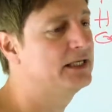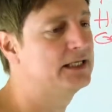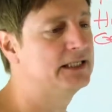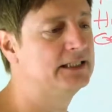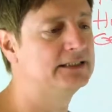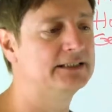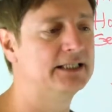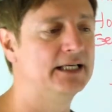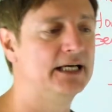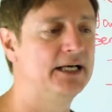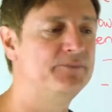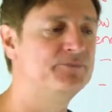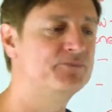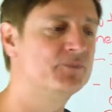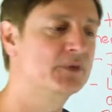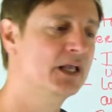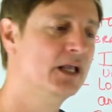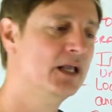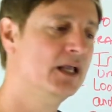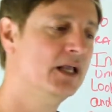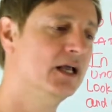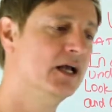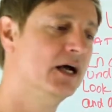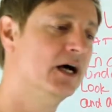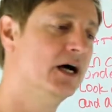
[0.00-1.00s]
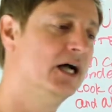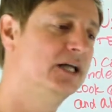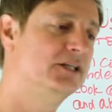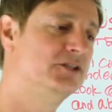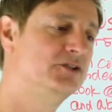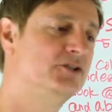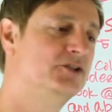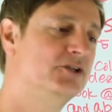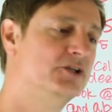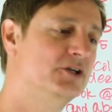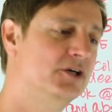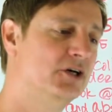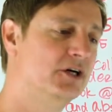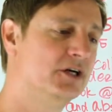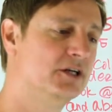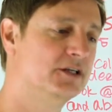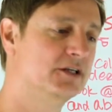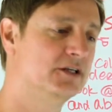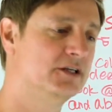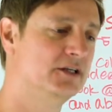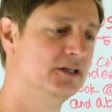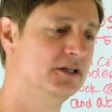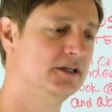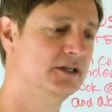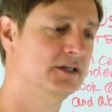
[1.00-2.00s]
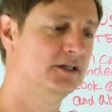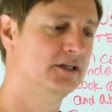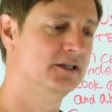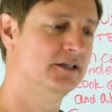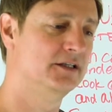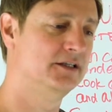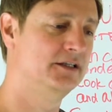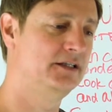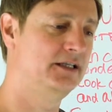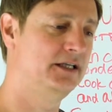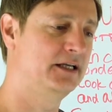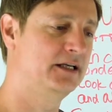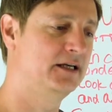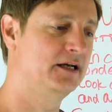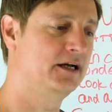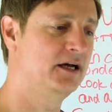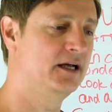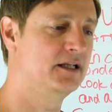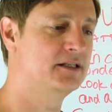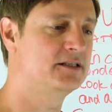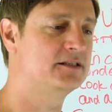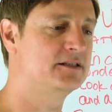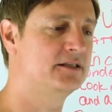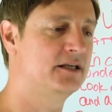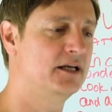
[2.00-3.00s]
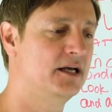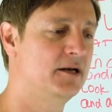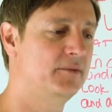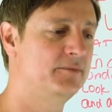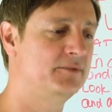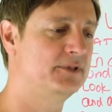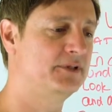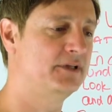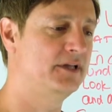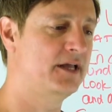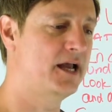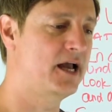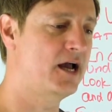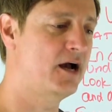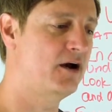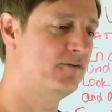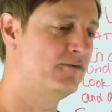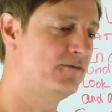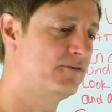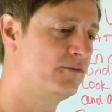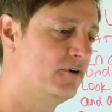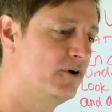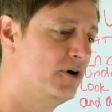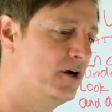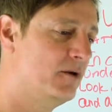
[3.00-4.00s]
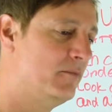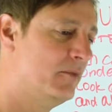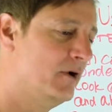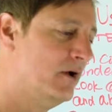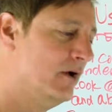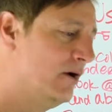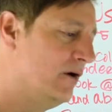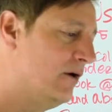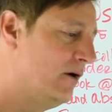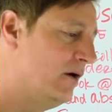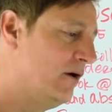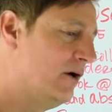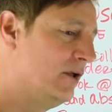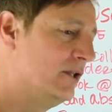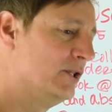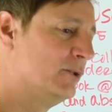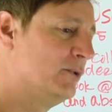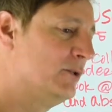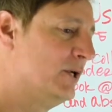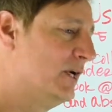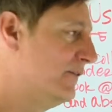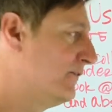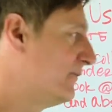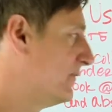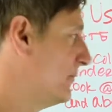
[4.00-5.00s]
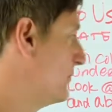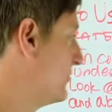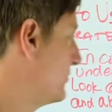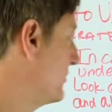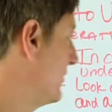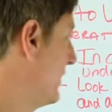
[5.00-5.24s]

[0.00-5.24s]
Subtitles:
line is that I took the concept now from all the way from